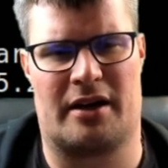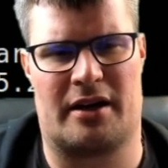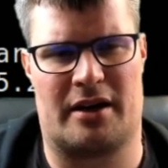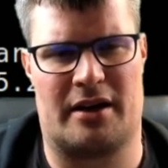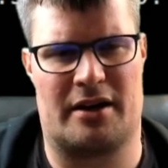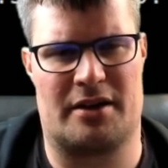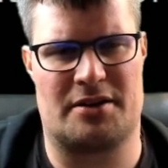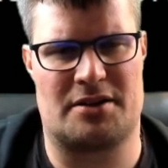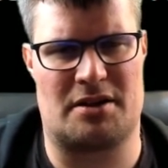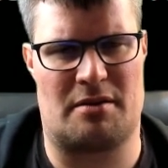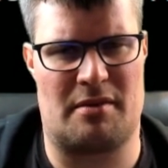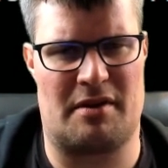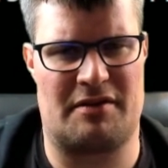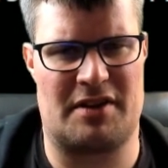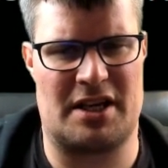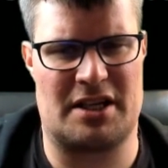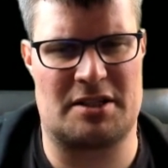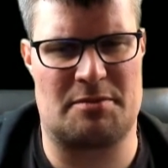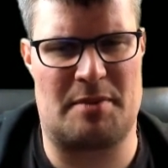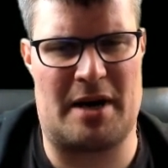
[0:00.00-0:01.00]
Uh, some of
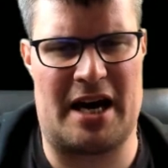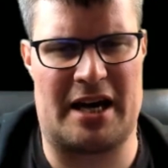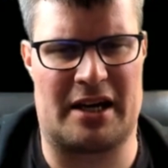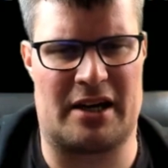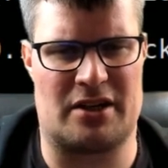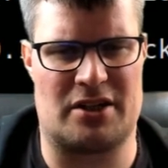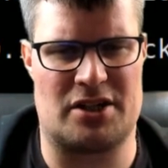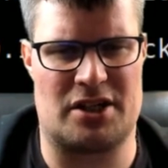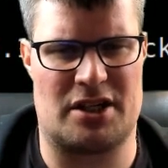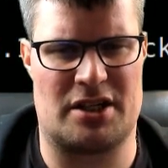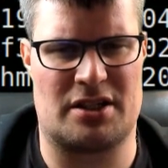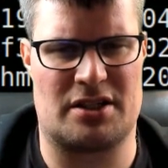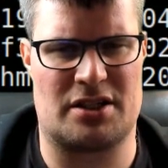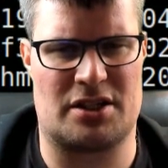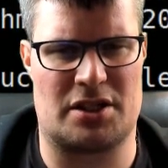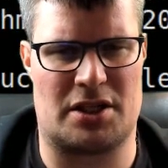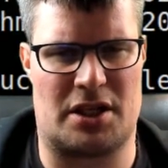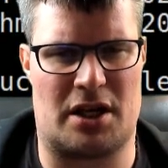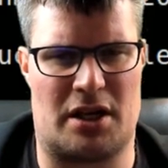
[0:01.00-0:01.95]
these packages